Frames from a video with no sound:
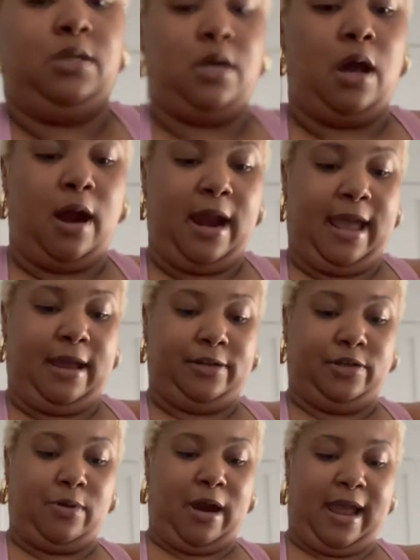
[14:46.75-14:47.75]
our
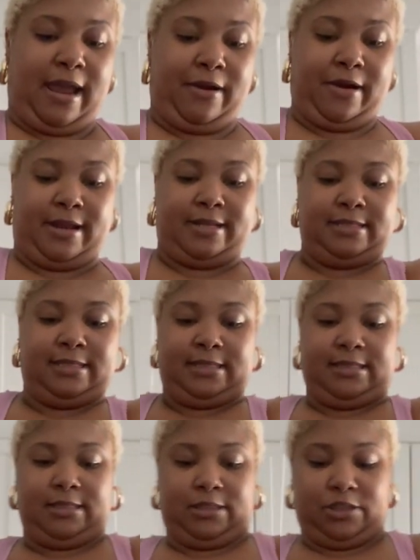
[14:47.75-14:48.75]
do our
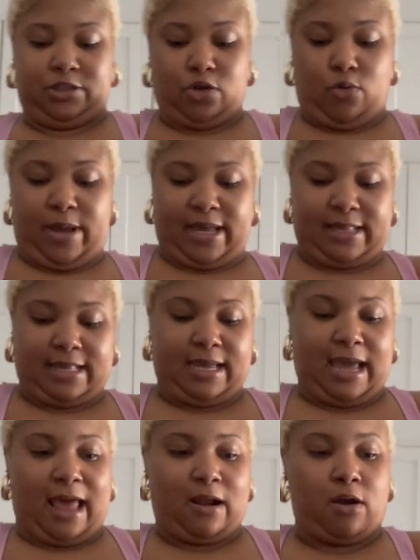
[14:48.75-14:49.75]
errands just quickly.
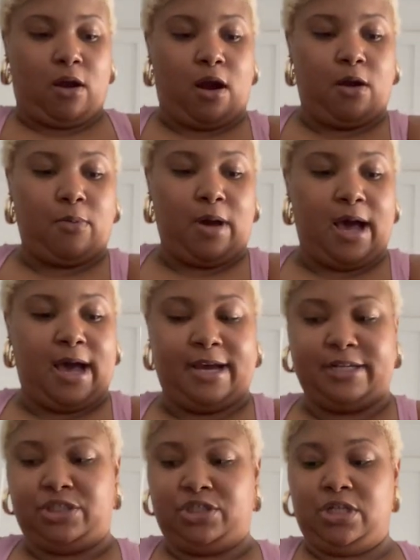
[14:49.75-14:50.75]
Got our car
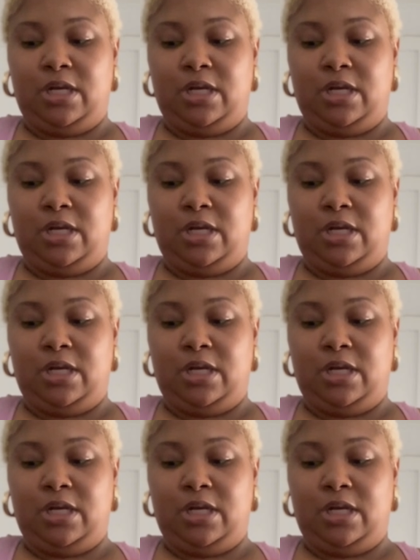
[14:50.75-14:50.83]
wash,